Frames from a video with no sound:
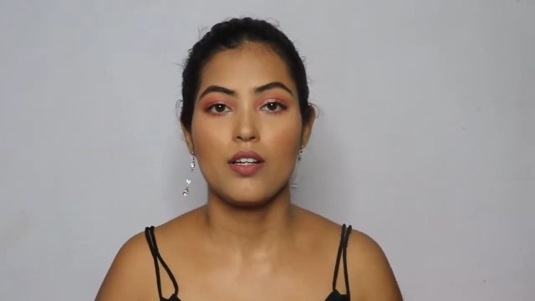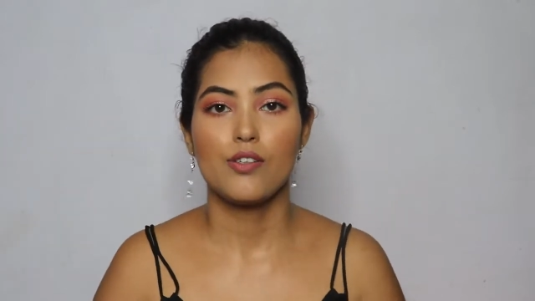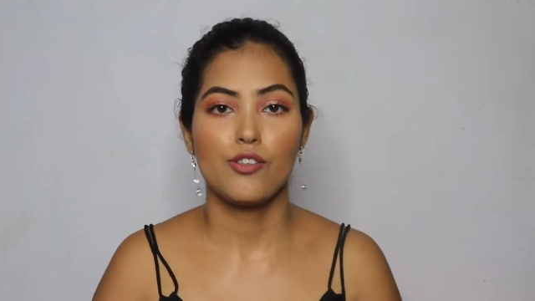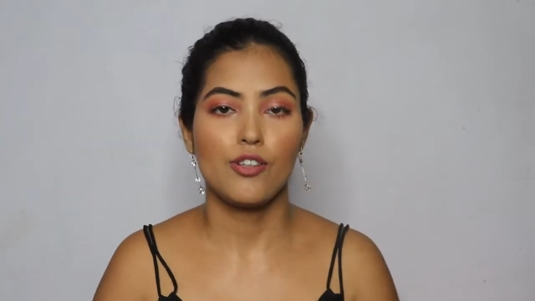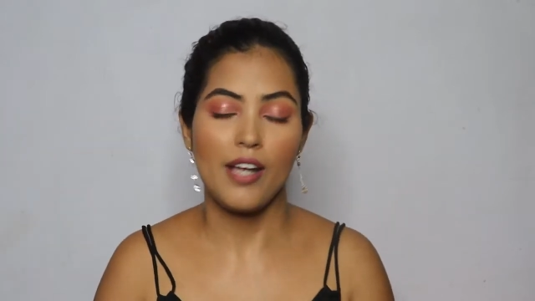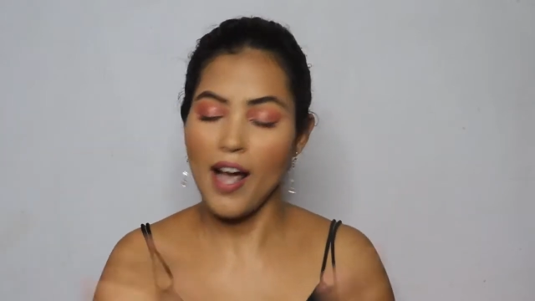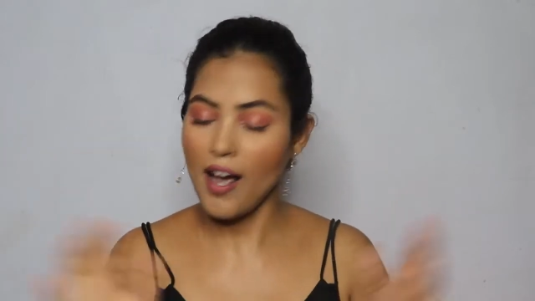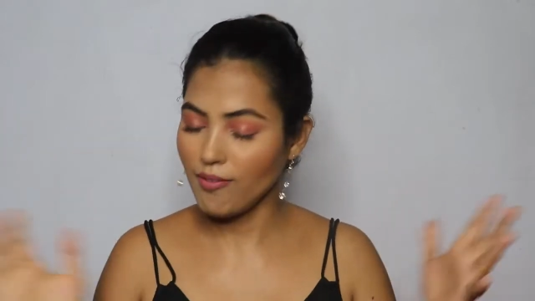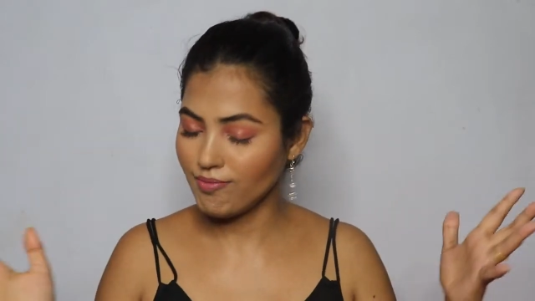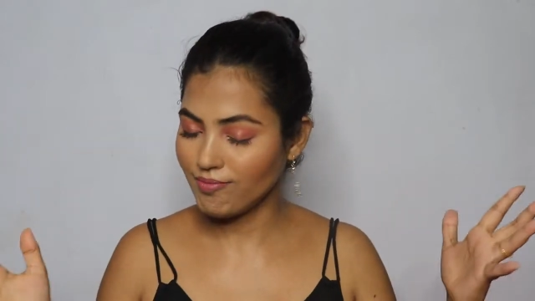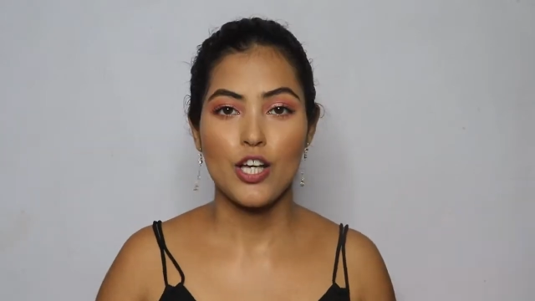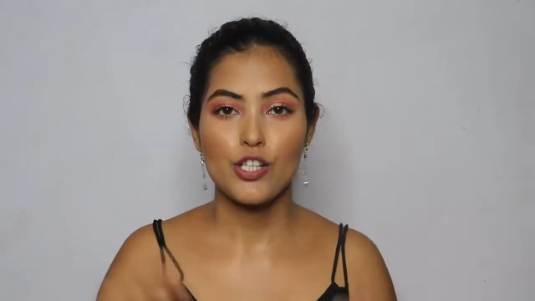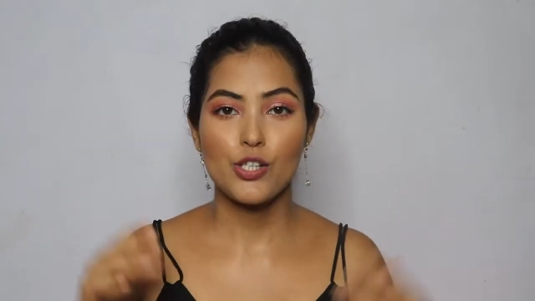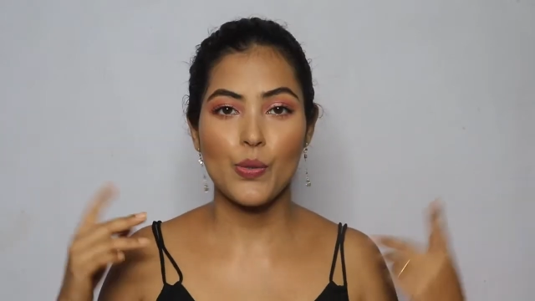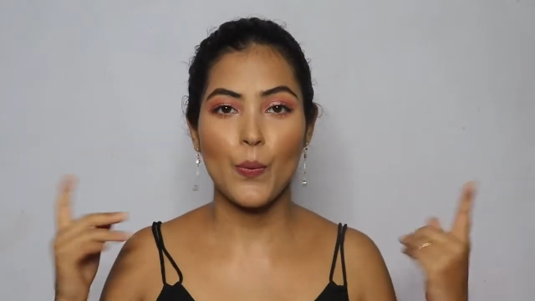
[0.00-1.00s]
So yeah,
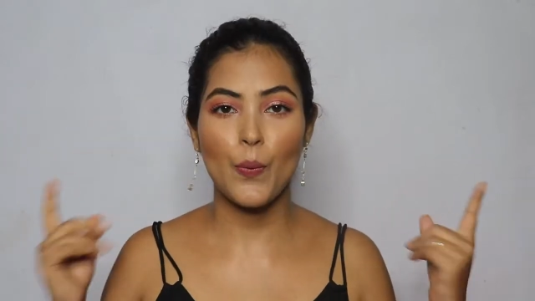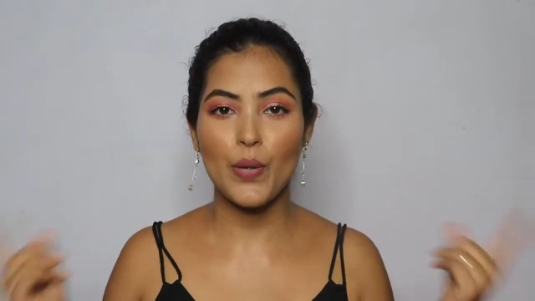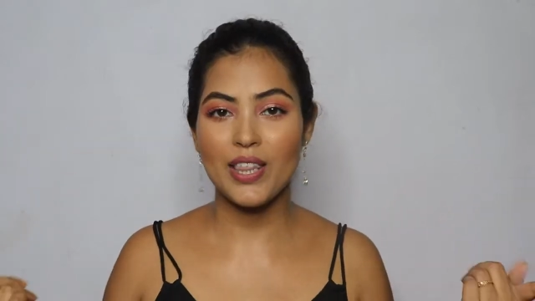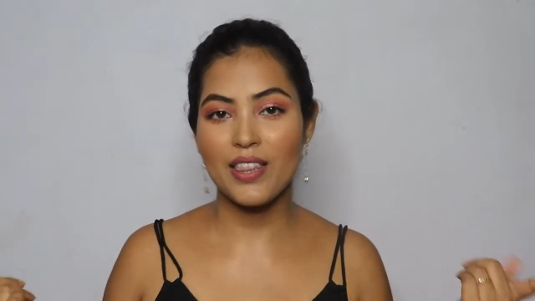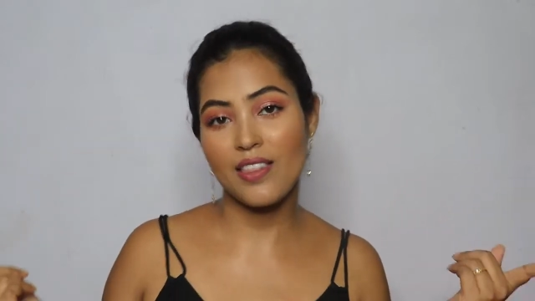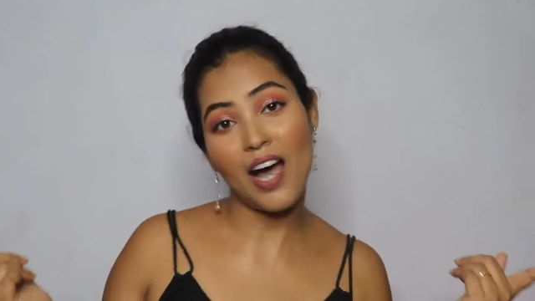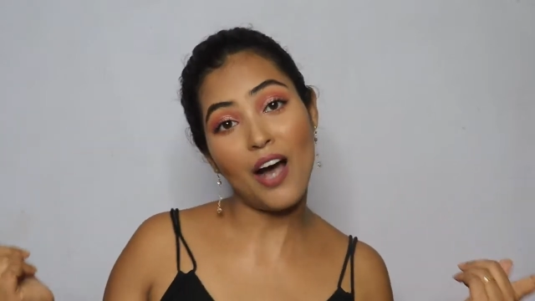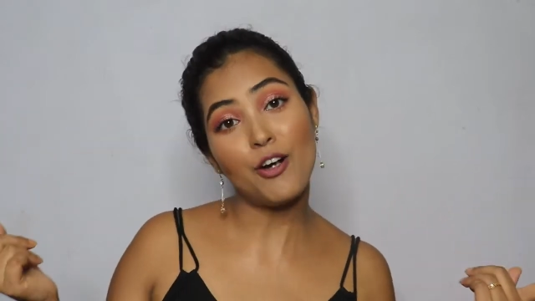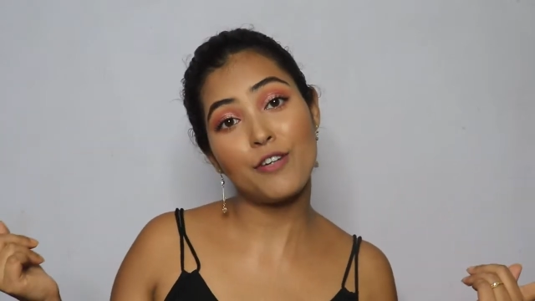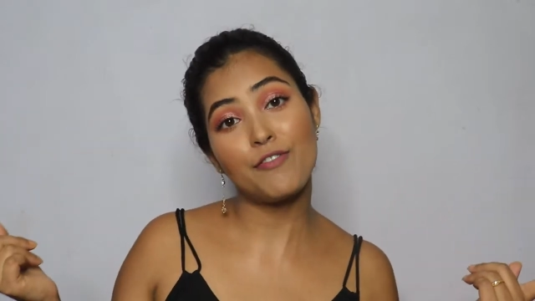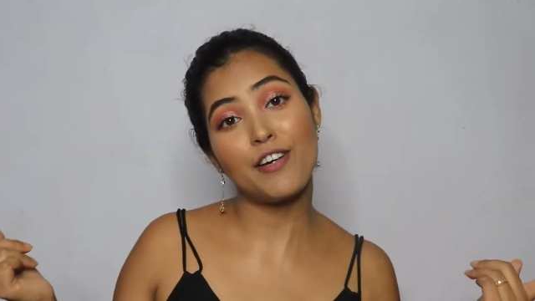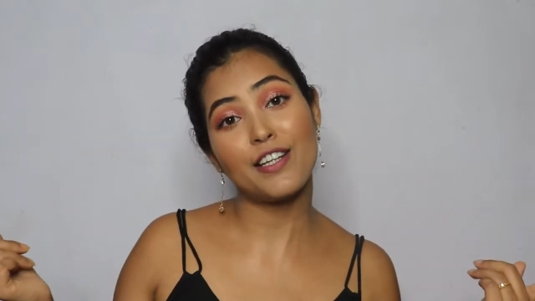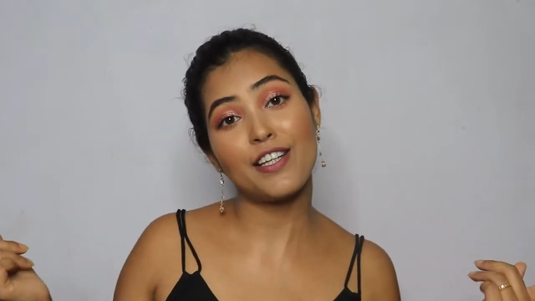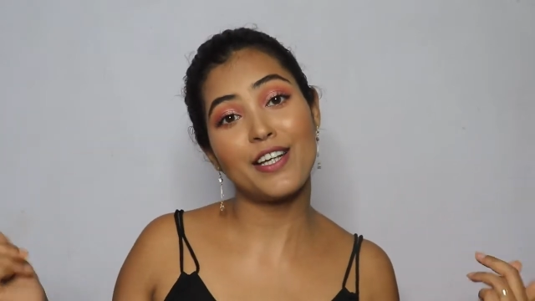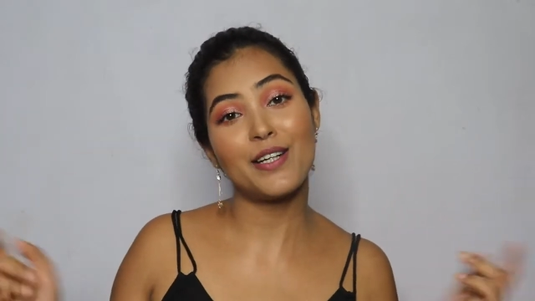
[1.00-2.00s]
so without
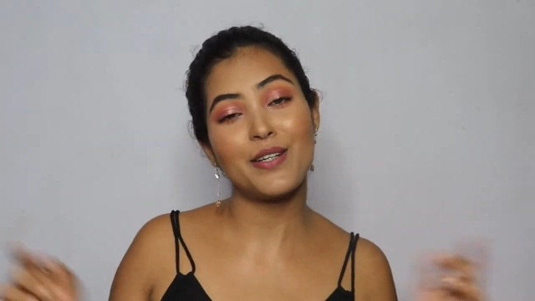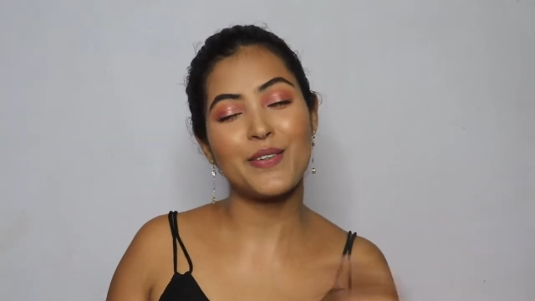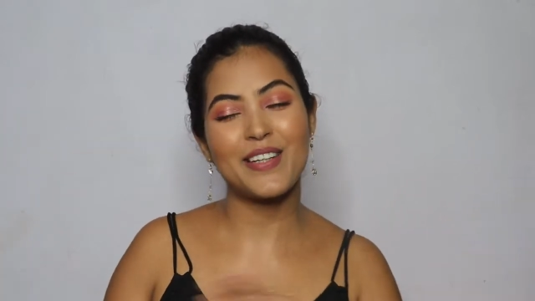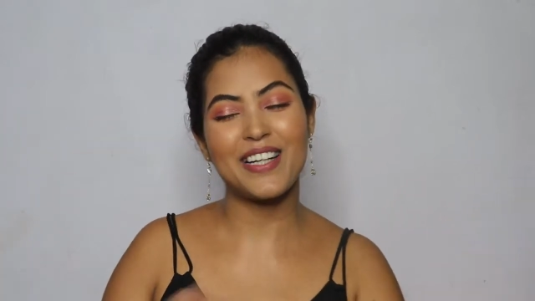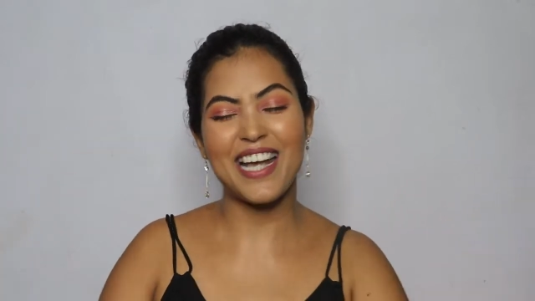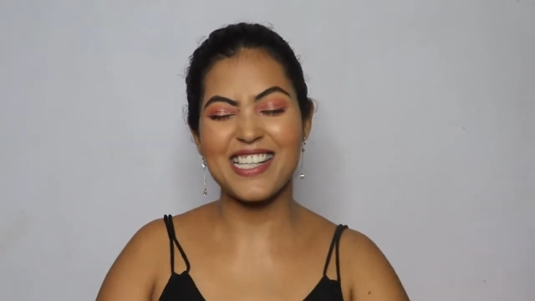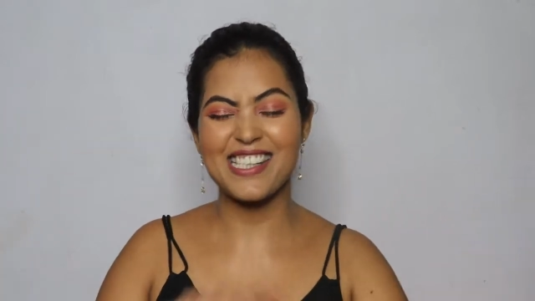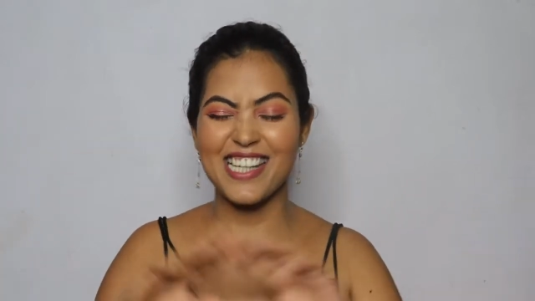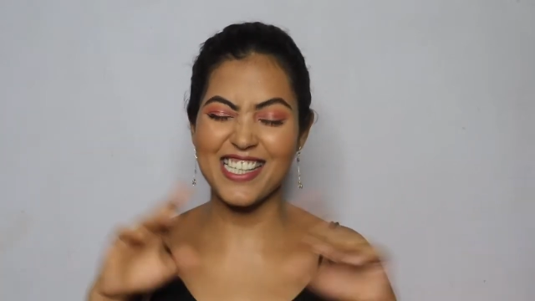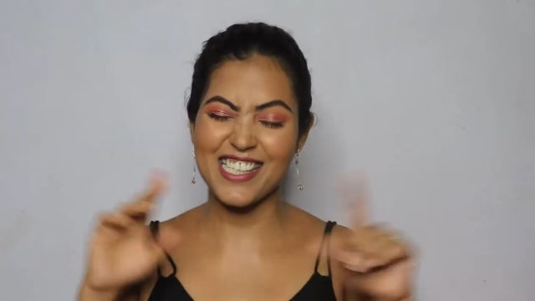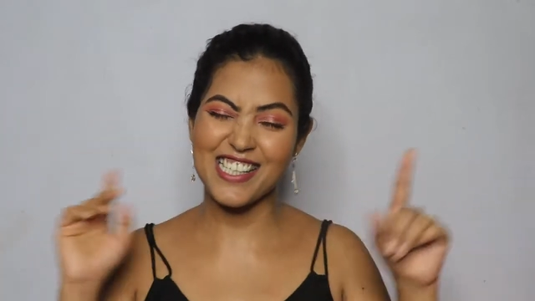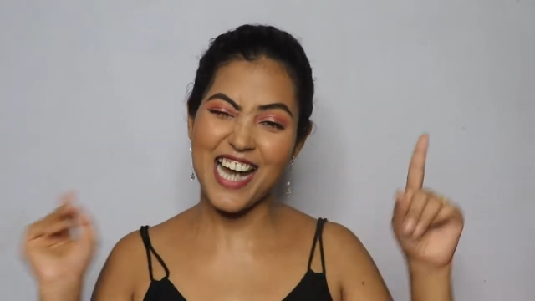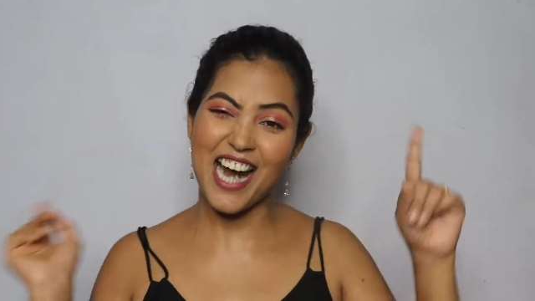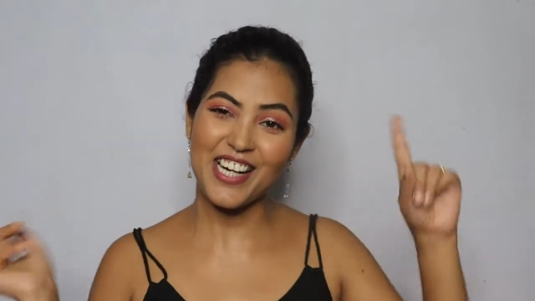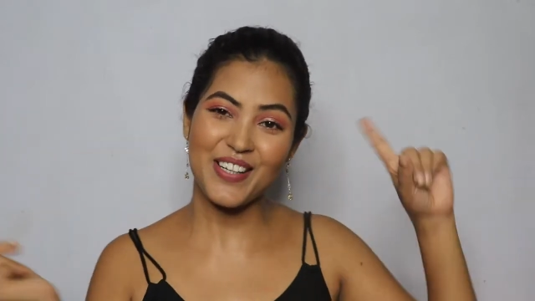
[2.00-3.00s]
further ado, let's get
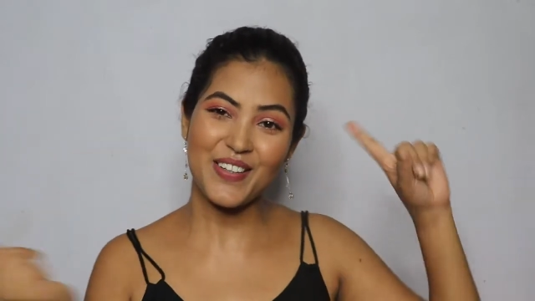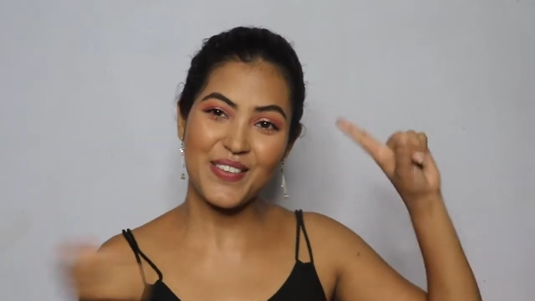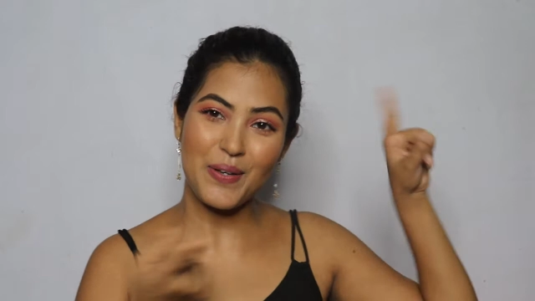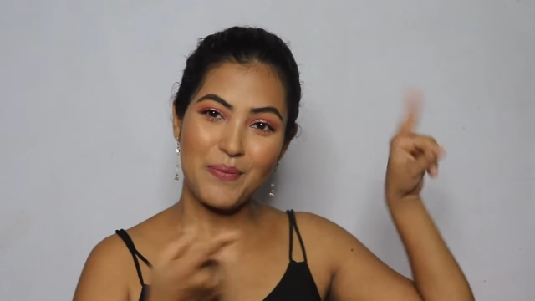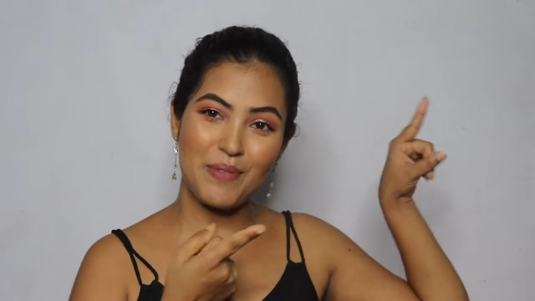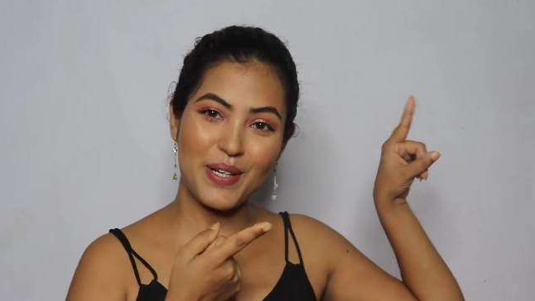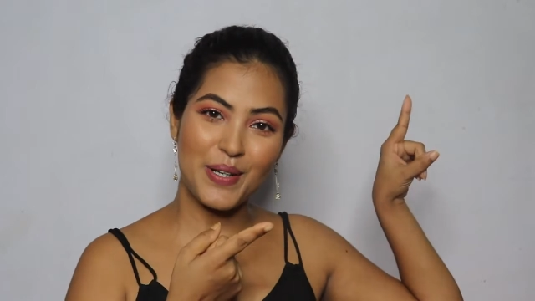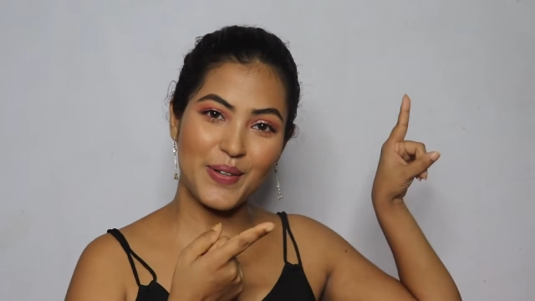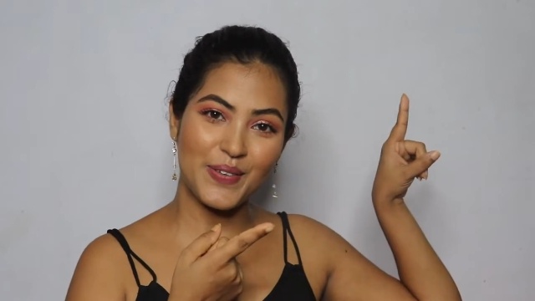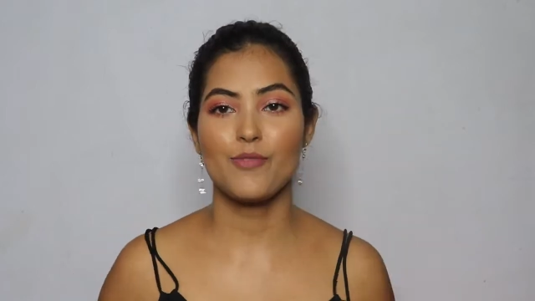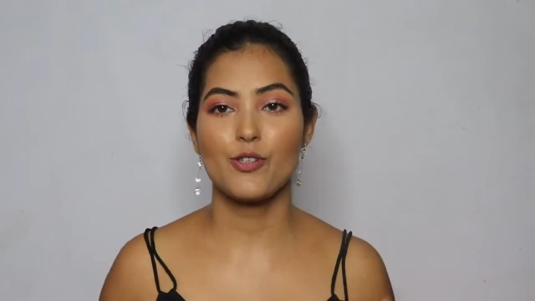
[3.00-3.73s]
started with the video.